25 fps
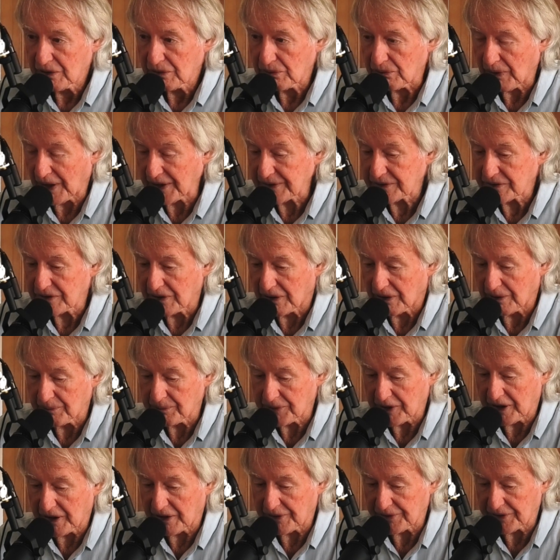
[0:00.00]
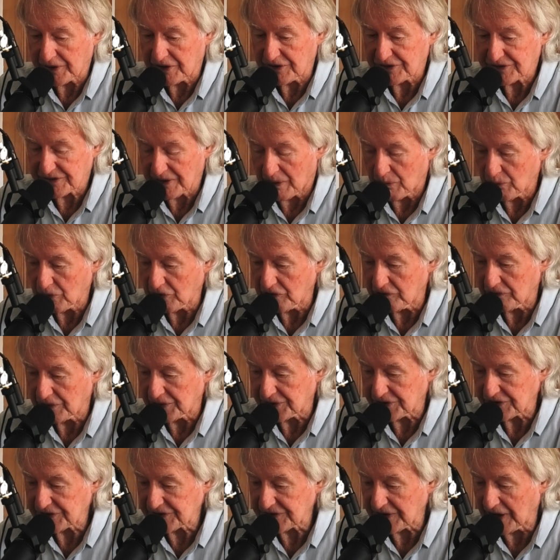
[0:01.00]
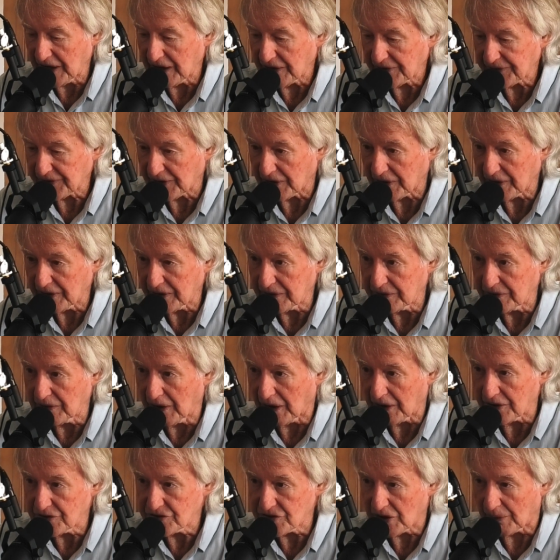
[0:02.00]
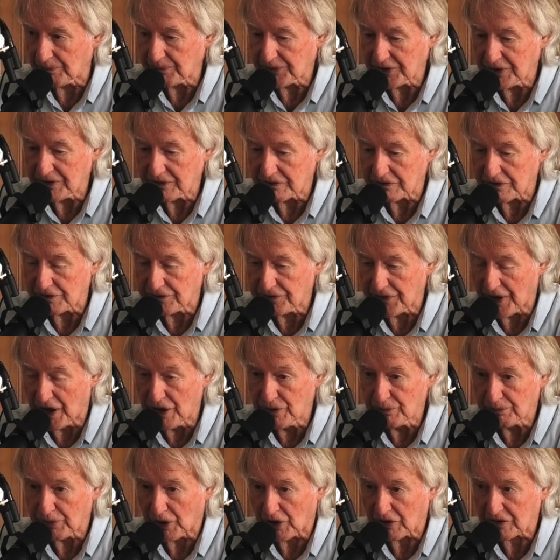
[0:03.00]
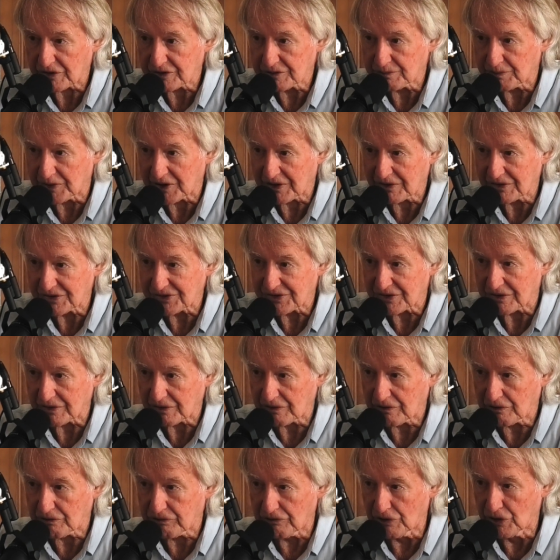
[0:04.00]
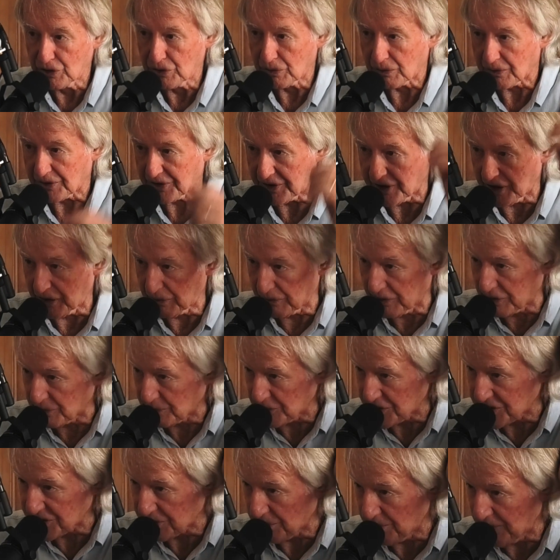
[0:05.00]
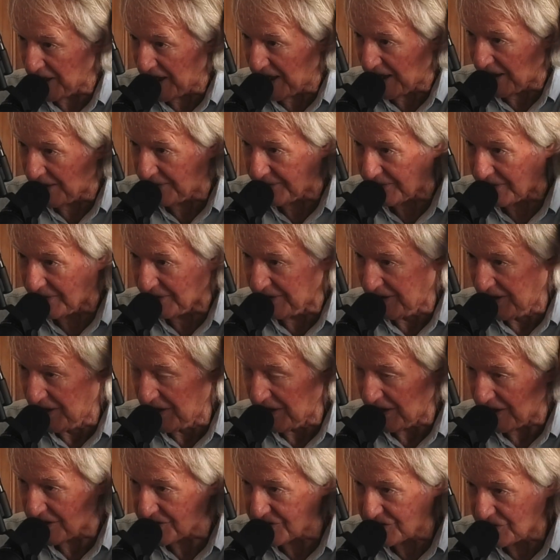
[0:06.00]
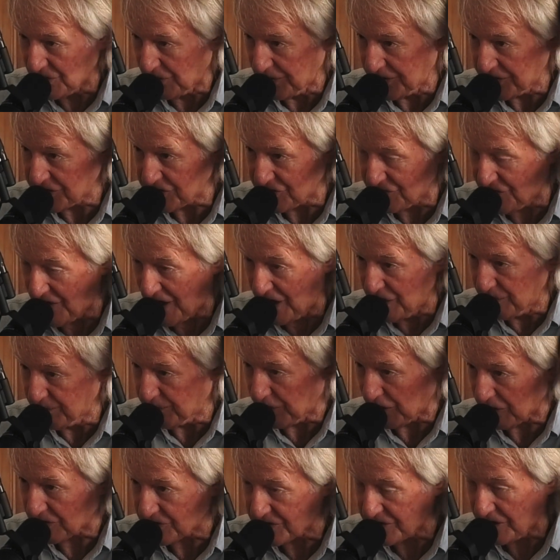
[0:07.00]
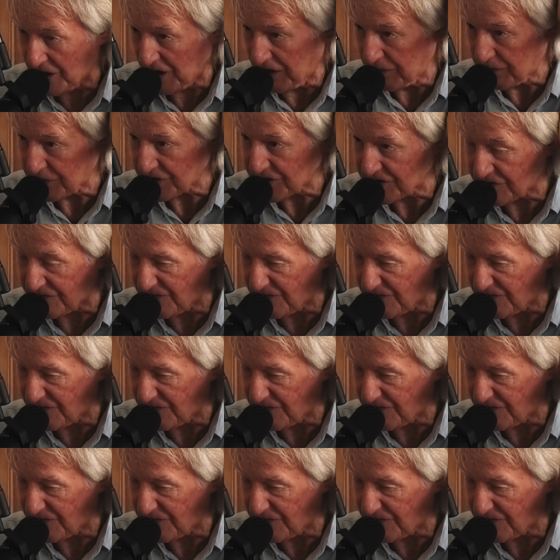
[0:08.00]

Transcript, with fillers: one time down there somewhere in the south, I, I jumped into a phone box because the crew and no one was about, and I saw this phone box and I was